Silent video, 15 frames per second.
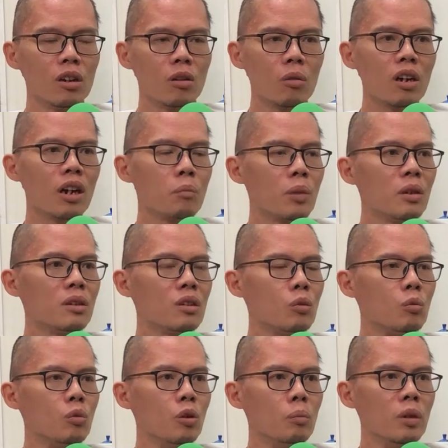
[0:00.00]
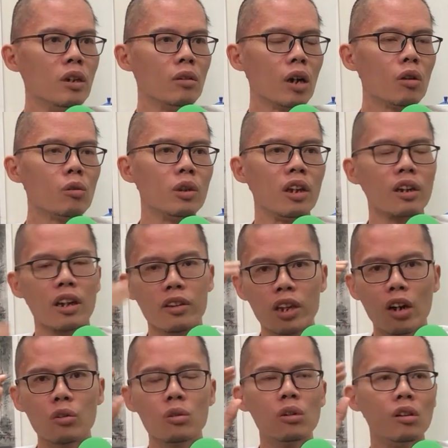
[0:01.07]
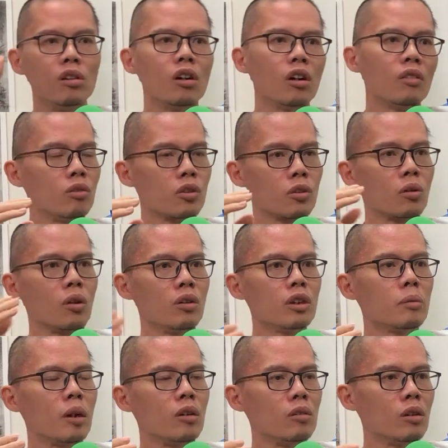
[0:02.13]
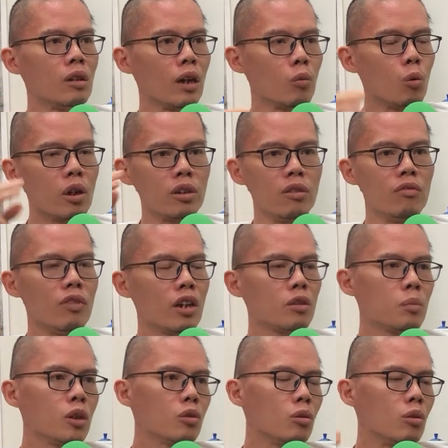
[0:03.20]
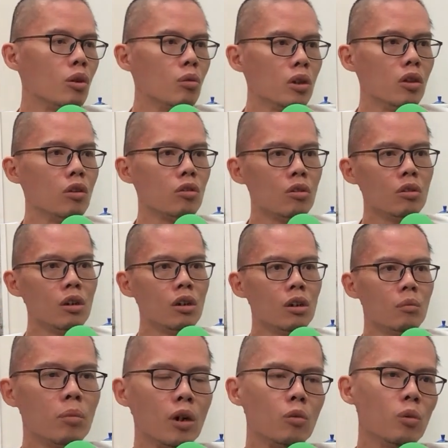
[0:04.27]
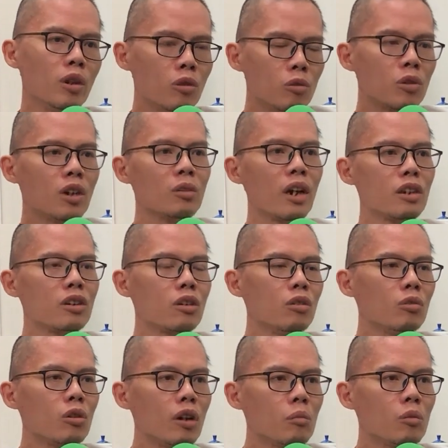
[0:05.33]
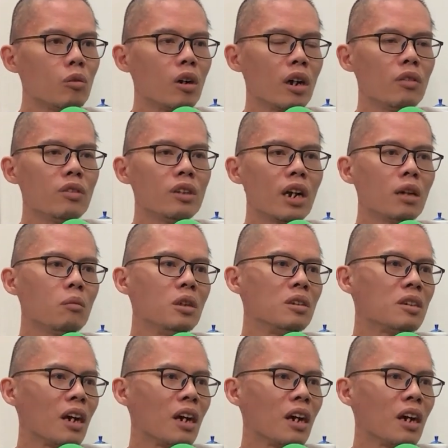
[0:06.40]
What happens will be like, they can tell you a lot of stories about like what investments to go into, but when you try to execute them, every time it's